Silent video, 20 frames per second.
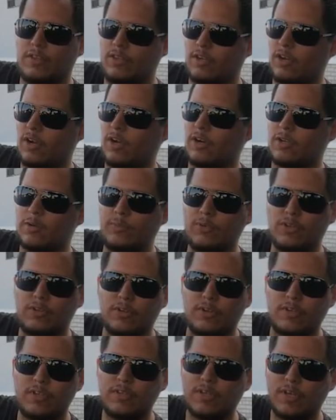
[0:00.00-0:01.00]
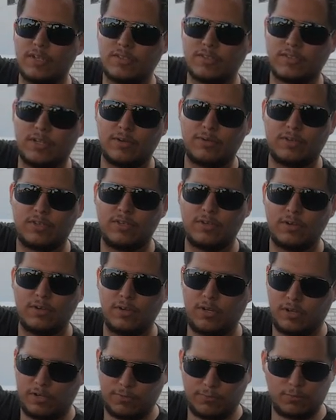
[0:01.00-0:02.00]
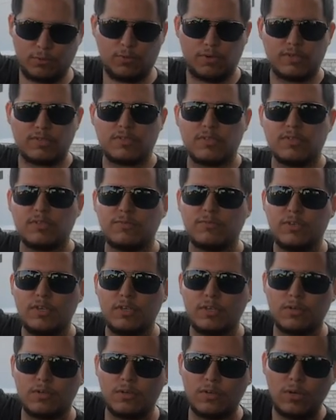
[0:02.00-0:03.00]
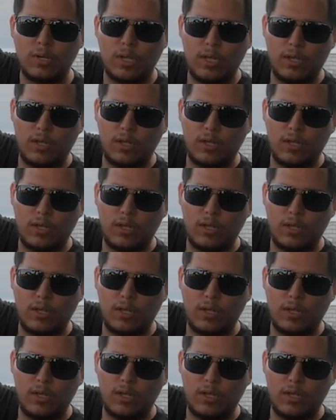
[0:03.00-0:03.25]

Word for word: the car community that's down here, and of course this vehicle.